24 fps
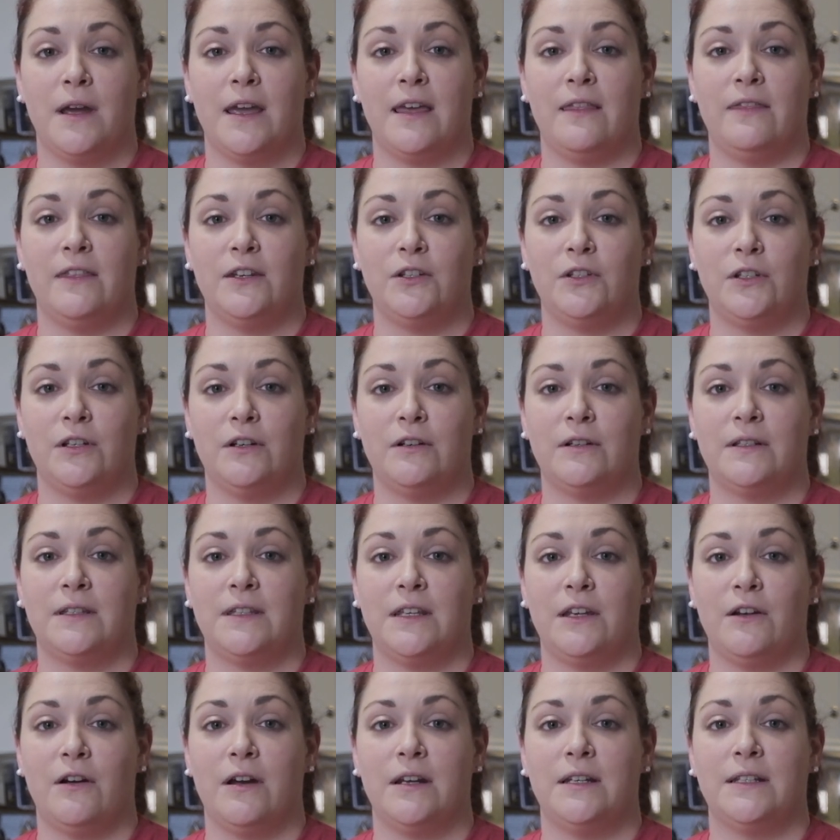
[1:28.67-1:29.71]
And this year is
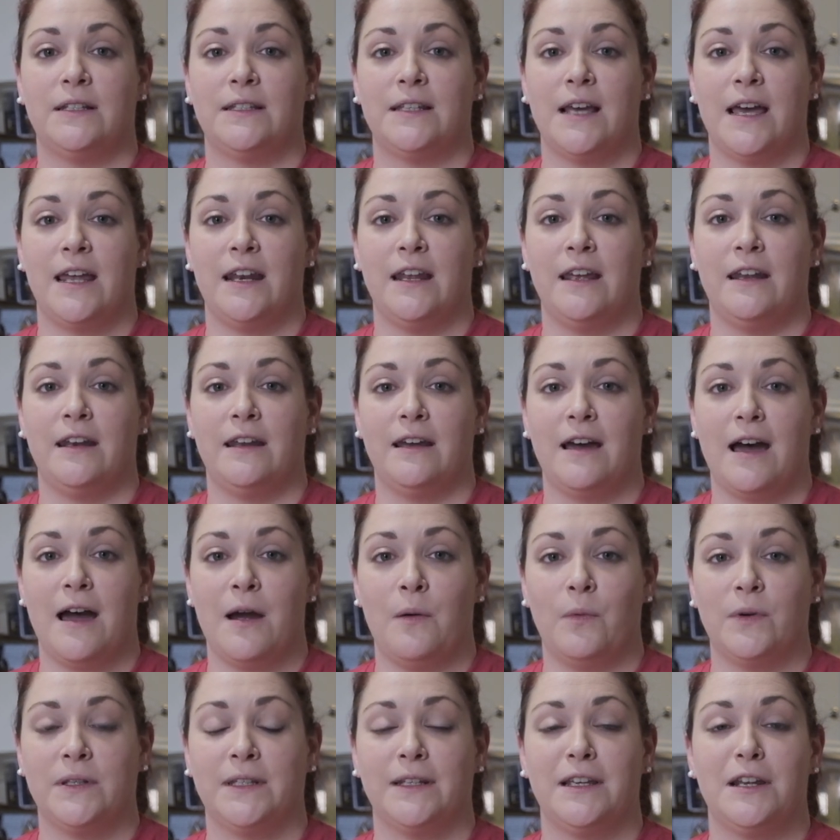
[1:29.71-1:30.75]
the year I decided I
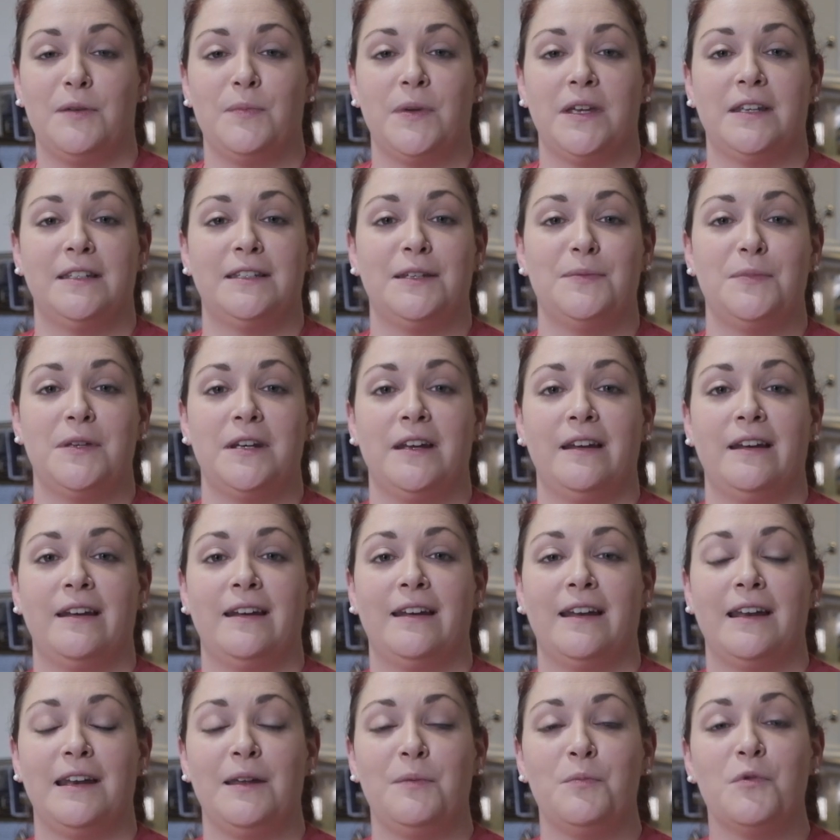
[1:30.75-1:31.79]
wasn't going to be
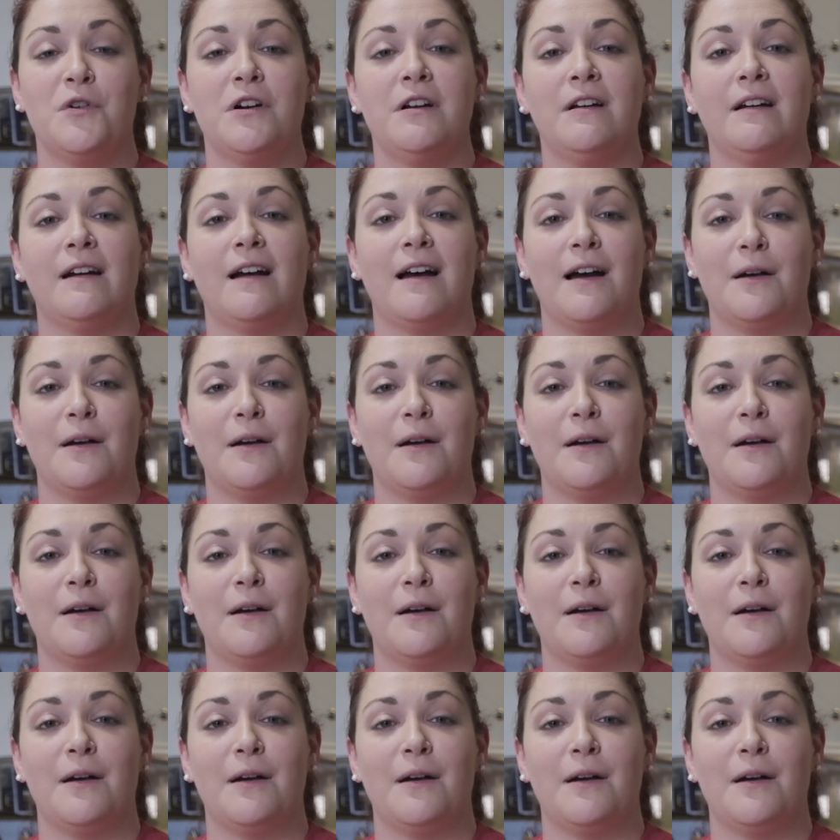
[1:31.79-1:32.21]
intimidated anymore.